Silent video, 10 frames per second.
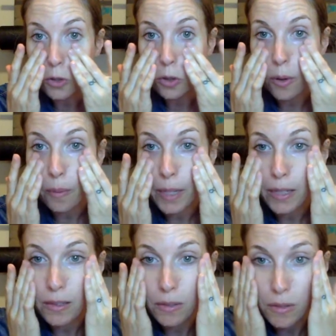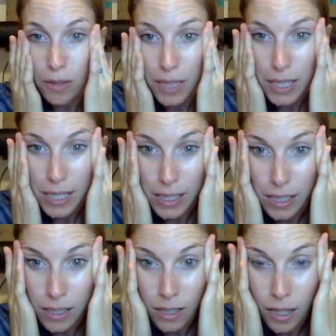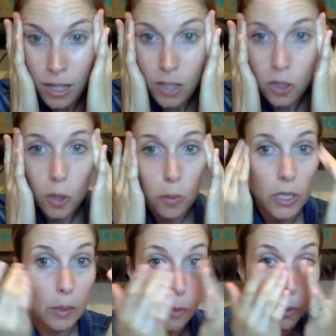So I mean, this is super simple.